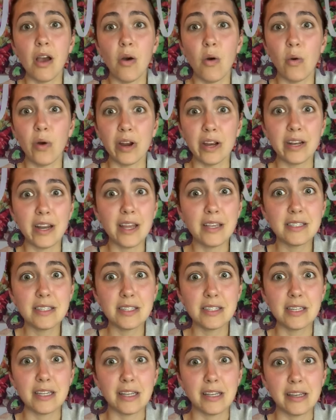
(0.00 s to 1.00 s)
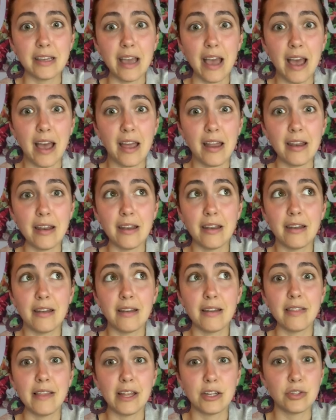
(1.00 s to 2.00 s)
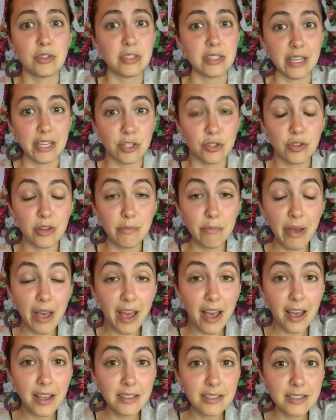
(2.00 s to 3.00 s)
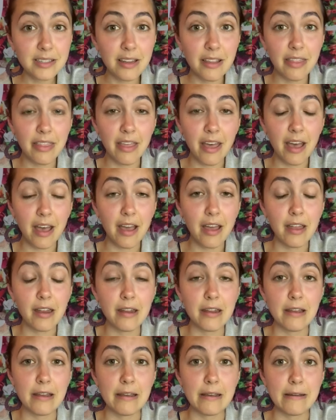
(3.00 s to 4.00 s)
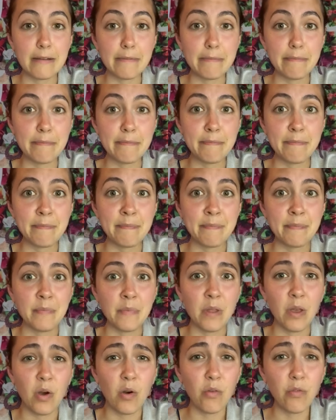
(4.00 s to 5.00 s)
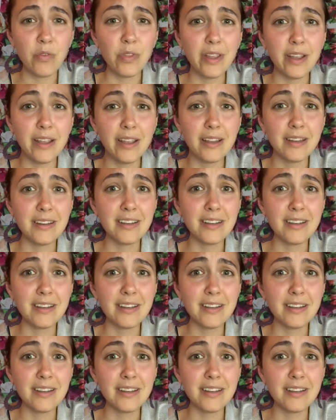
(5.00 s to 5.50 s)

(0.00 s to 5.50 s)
organize and to get legislation passed that hopefully can